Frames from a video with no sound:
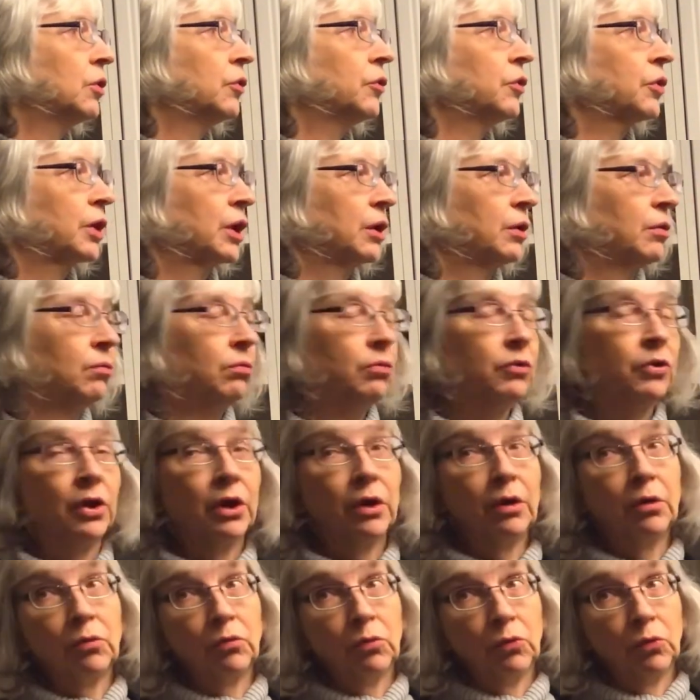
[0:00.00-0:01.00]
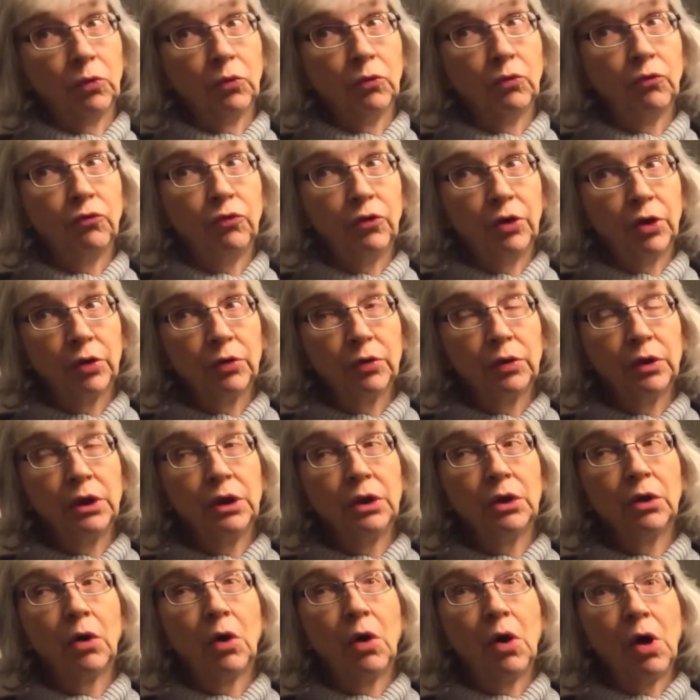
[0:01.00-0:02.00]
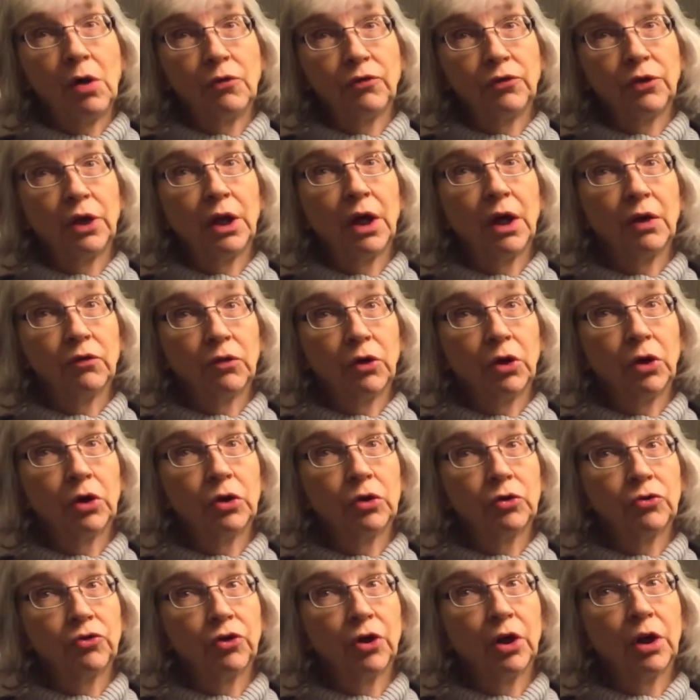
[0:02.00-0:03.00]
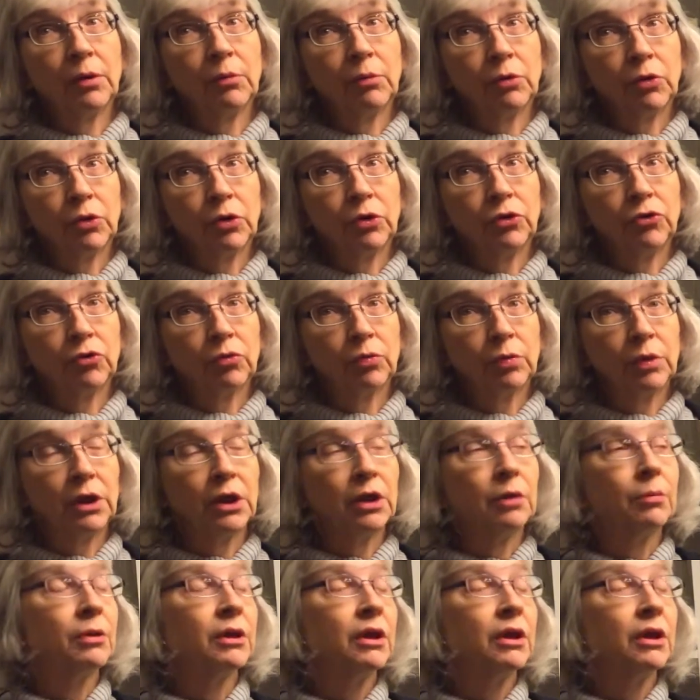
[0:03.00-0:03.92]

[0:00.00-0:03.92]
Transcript: they're, they will very often have a hard time learning to read.